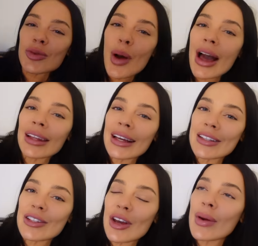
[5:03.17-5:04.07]
what I like
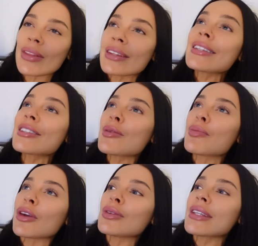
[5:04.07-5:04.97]
to do. And this is the
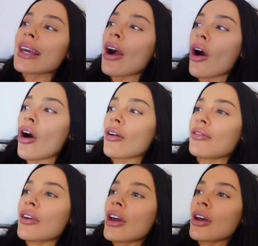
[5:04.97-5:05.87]
beauty
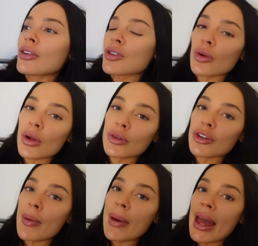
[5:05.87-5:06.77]
of solo
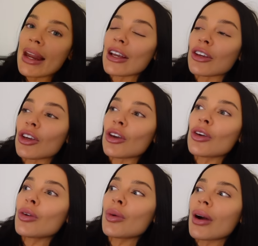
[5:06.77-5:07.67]
tripping.
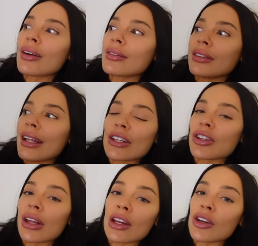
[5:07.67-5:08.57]
You
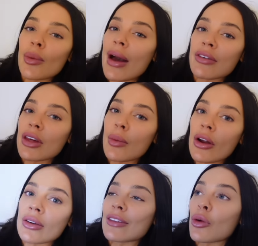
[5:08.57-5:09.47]
literally can do whatever you
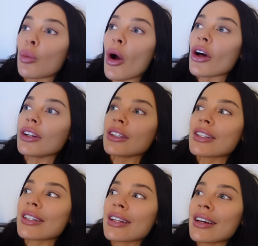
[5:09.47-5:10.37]
want. The
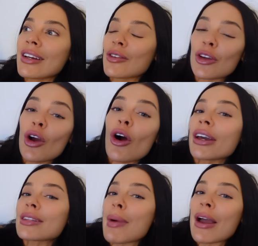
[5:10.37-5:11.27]
world's, New York
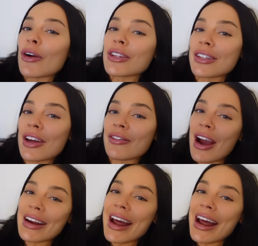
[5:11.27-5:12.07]
is my oyster right